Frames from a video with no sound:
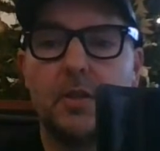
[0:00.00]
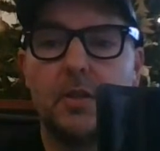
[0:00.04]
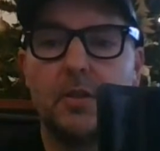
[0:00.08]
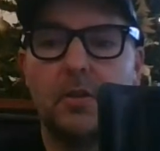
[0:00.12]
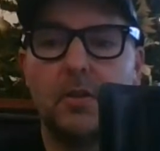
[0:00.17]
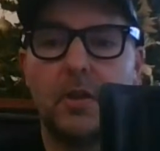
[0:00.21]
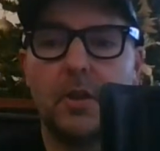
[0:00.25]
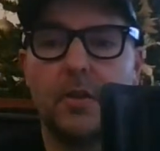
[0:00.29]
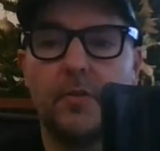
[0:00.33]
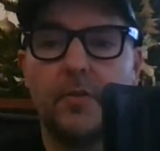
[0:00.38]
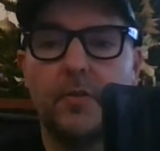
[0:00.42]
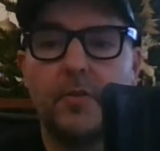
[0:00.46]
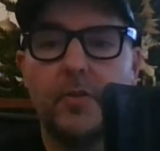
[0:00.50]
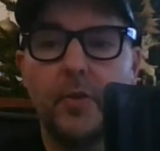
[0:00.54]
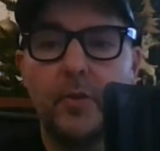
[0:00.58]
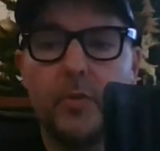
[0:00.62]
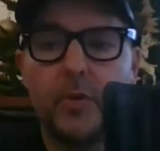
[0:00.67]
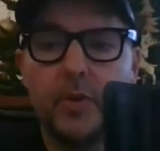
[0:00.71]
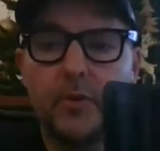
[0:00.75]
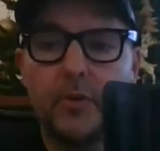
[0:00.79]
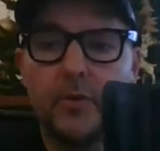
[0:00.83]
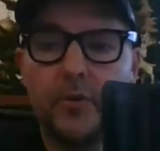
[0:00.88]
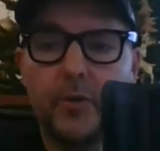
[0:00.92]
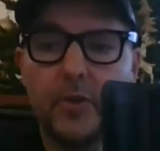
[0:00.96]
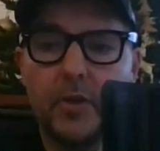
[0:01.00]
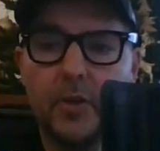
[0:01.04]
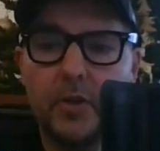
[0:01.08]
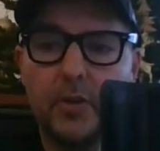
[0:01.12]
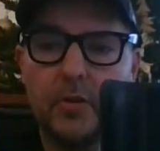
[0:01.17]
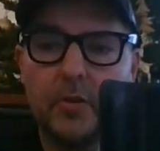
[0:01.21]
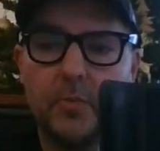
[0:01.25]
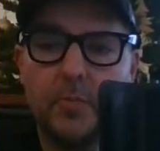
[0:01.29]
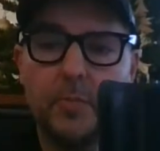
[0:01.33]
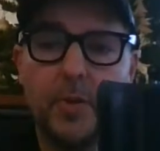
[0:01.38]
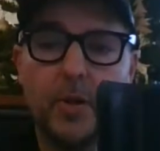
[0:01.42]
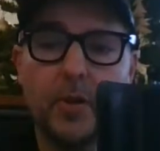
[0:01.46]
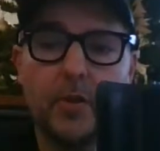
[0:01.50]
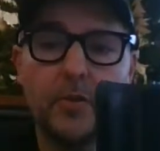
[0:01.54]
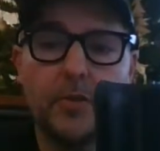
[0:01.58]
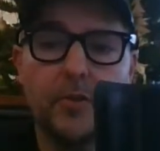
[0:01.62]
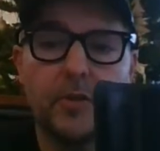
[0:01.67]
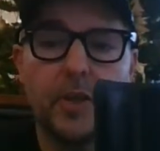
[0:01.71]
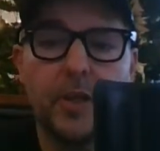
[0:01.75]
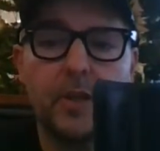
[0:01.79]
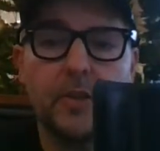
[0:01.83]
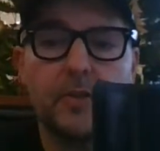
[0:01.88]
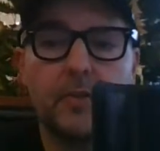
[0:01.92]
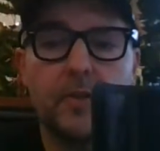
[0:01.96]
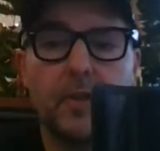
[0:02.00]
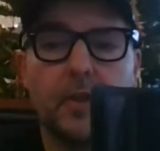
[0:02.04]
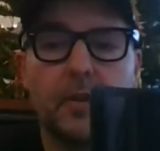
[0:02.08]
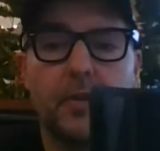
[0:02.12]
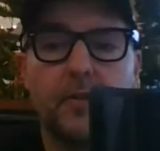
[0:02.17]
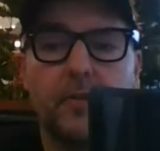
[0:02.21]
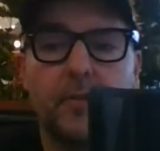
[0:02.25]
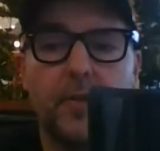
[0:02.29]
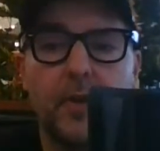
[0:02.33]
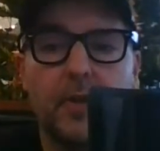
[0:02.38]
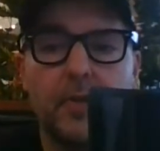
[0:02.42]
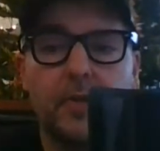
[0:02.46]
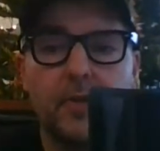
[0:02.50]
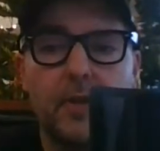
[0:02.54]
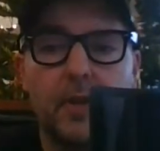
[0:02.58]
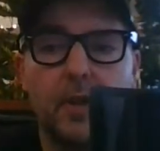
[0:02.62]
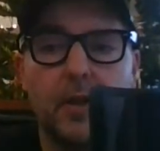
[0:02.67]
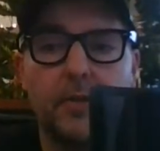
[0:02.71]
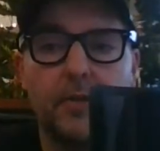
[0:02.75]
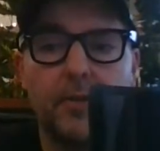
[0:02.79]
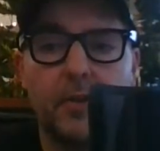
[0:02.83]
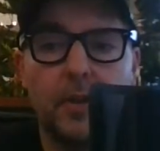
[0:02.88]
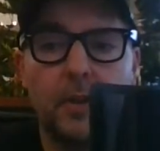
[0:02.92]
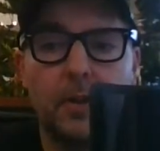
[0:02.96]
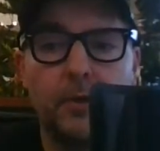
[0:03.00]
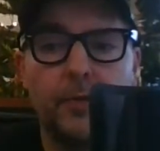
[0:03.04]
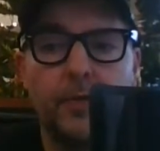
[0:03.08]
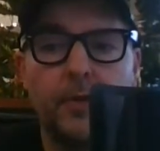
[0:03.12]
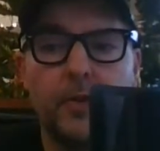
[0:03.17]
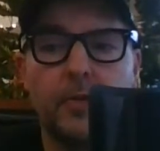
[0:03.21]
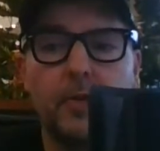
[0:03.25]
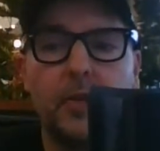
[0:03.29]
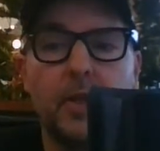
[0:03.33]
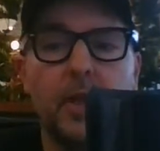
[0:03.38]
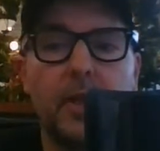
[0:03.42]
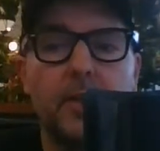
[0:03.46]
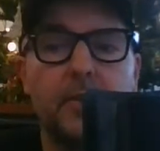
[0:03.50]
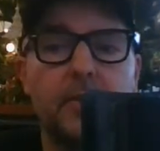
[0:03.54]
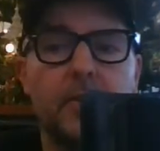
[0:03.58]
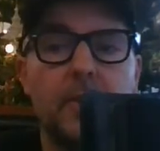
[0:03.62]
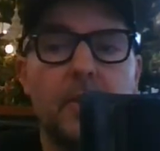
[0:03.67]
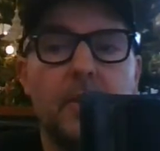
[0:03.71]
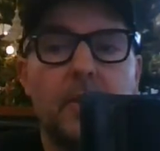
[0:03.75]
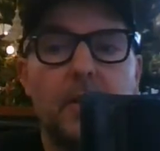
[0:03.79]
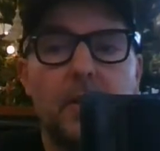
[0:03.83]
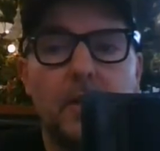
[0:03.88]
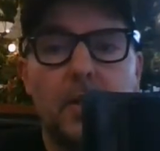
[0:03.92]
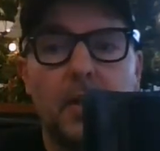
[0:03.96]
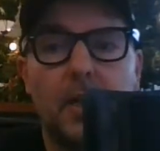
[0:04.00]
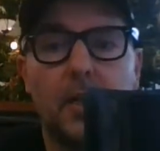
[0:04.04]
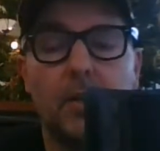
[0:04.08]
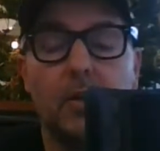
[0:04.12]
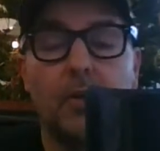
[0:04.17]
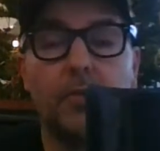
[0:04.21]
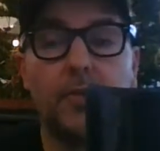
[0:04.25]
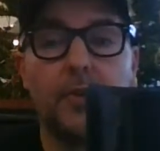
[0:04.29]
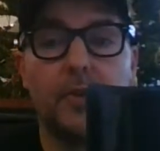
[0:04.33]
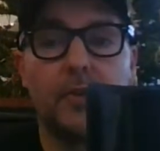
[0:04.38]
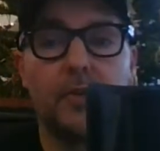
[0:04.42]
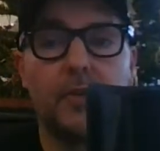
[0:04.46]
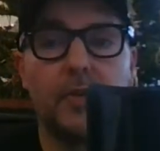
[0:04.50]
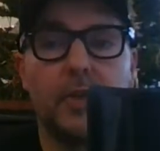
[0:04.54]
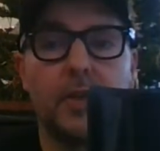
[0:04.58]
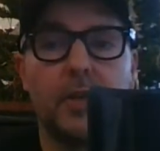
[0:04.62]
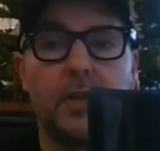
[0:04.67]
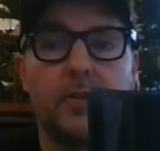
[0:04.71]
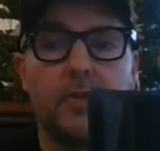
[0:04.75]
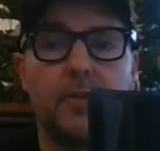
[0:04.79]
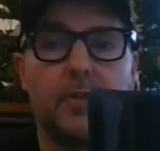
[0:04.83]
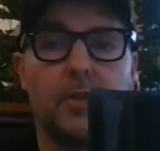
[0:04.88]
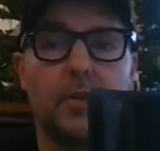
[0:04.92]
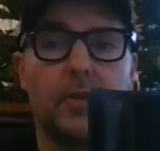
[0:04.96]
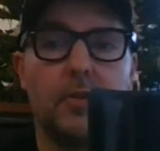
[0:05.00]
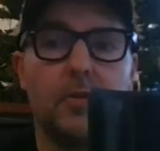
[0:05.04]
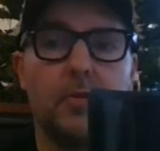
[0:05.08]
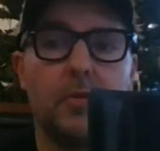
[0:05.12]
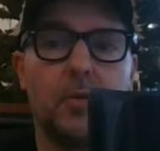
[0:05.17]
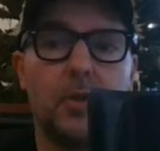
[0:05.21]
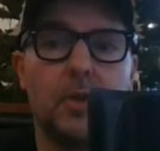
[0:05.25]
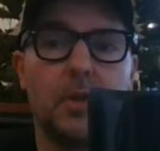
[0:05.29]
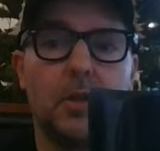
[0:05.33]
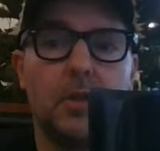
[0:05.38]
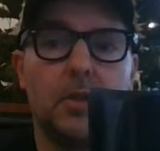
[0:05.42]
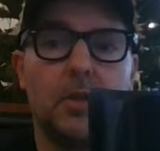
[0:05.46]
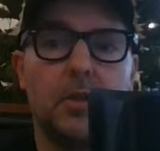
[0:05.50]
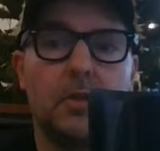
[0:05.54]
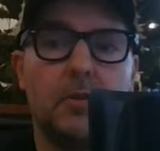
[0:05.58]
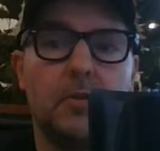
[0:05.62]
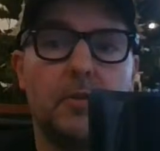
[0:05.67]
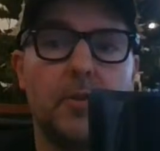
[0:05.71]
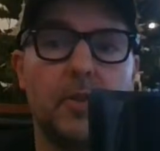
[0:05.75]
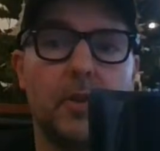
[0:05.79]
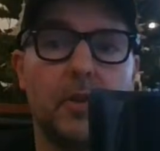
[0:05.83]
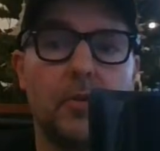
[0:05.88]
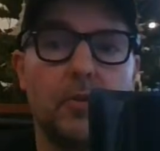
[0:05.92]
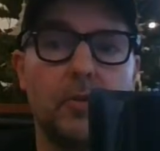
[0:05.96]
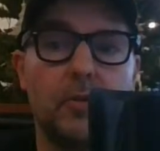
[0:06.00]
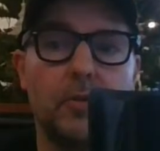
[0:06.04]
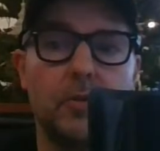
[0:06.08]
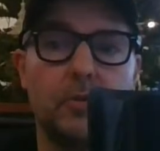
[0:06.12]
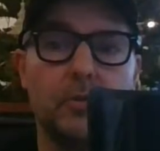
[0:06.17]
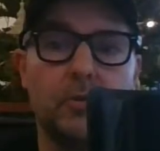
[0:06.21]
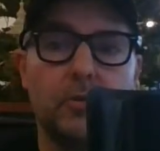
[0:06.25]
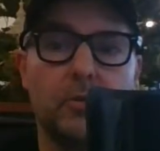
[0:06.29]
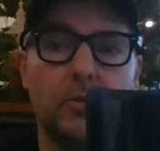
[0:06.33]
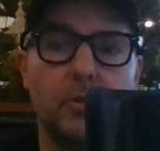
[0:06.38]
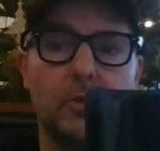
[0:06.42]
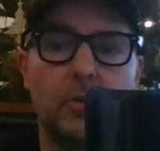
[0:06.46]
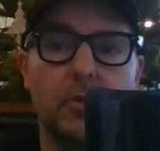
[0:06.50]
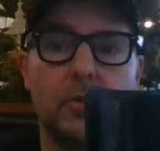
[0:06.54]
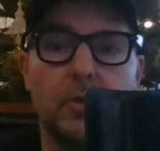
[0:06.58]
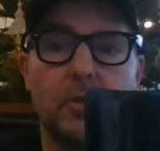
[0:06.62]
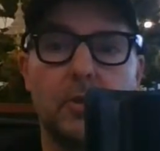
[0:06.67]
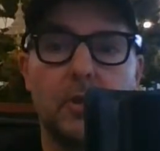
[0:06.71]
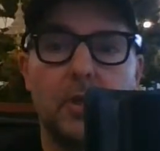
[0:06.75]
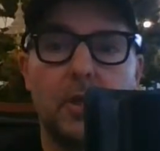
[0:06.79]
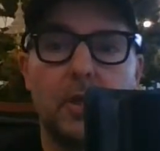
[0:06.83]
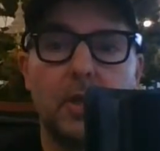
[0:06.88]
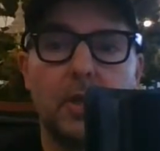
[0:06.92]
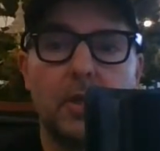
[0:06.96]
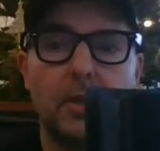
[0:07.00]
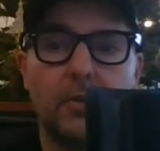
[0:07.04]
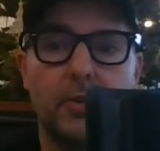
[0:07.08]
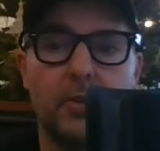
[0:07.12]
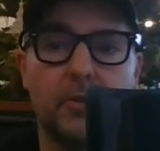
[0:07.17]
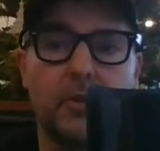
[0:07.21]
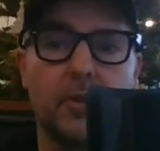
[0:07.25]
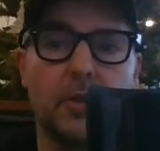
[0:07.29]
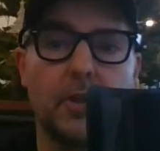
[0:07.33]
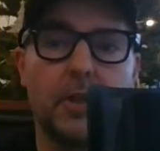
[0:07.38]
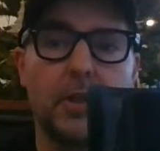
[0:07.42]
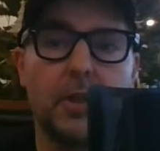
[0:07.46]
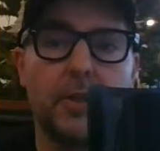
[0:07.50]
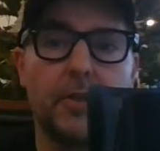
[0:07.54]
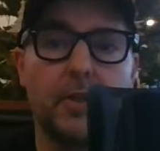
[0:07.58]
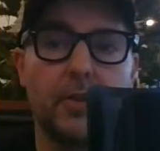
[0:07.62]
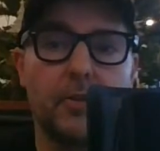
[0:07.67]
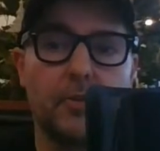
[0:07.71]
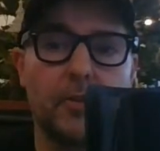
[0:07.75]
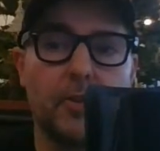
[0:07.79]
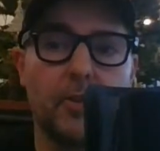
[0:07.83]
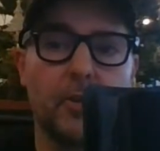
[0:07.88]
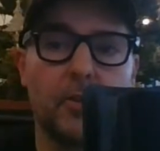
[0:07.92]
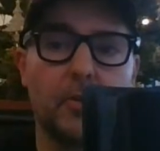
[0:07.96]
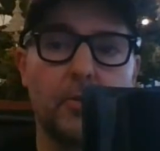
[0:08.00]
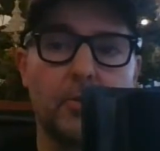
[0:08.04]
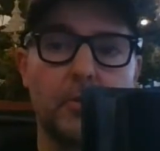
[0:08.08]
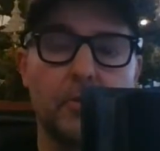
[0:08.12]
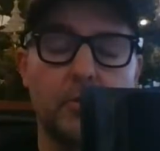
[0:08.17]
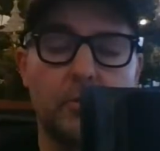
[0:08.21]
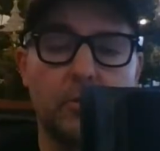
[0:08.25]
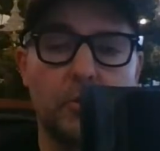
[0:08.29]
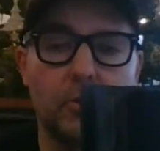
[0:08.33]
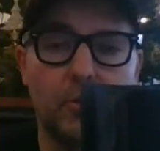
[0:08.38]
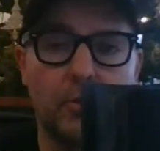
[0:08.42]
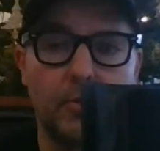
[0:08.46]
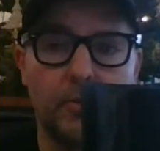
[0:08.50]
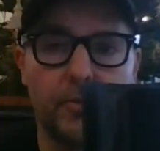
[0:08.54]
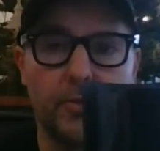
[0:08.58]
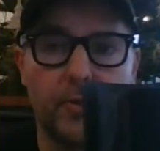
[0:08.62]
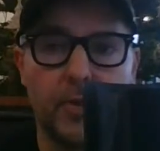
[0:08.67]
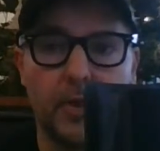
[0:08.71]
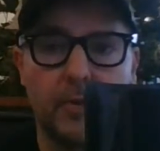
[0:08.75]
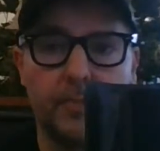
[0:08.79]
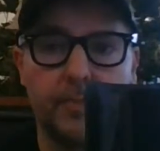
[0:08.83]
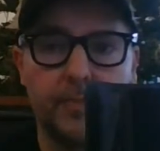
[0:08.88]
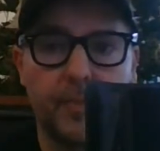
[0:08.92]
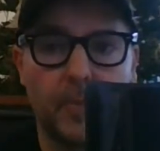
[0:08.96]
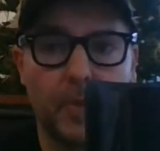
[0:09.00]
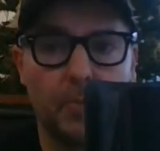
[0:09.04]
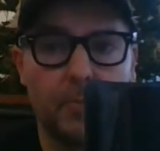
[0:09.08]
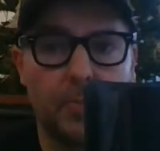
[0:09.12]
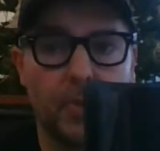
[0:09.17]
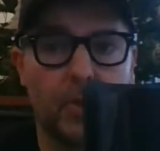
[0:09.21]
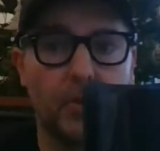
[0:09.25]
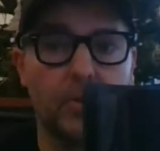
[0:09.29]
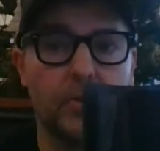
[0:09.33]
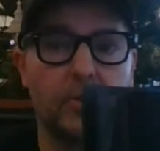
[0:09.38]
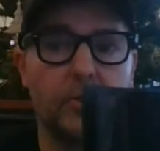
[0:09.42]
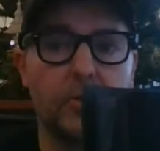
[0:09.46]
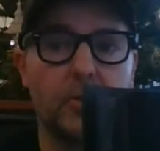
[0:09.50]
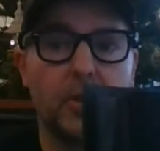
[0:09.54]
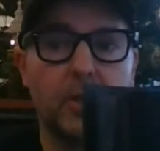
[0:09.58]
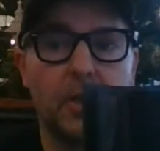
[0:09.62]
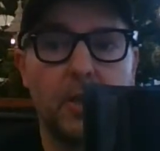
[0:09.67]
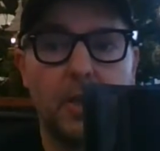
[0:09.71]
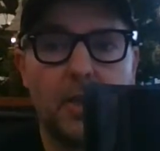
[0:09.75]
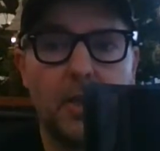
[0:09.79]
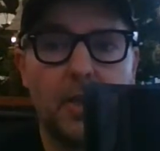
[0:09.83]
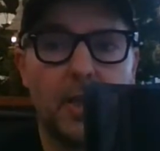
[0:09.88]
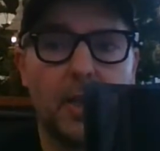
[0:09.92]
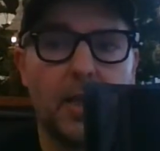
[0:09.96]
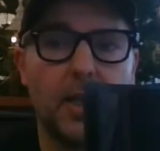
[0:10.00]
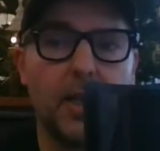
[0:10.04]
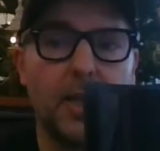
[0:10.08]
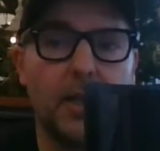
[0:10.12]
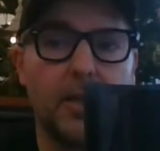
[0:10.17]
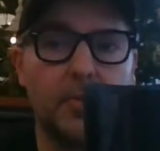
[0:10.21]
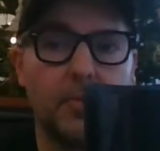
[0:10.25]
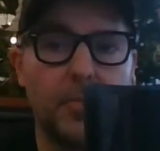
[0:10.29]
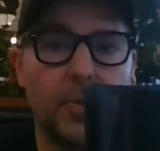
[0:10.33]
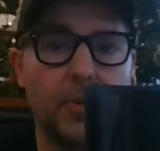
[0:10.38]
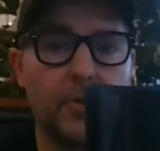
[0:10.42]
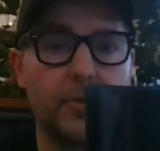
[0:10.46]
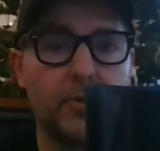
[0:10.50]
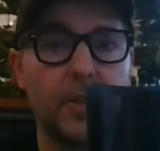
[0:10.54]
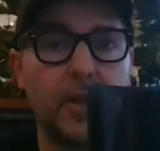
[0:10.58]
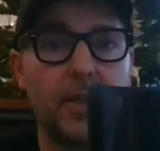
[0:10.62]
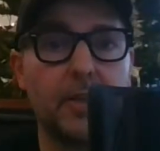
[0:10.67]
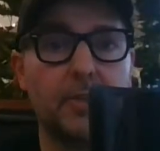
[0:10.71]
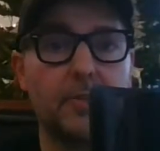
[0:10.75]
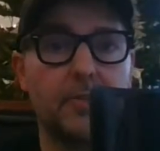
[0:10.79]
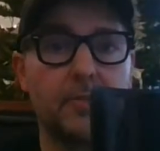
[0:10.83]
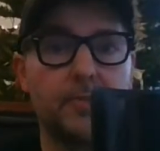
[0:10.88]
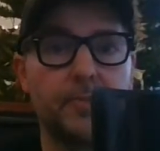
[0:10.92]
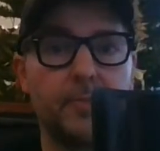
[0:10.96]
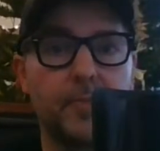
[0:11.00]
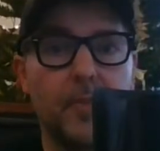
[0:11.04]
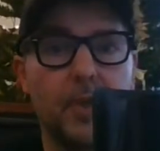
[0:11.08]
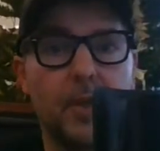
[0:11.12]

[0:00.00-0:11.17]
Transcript: looking forward to PulseX Sacrifice starting in a few days, and obviously to uh, to the launch, critically this is the launch of um, Pulse and PulseX.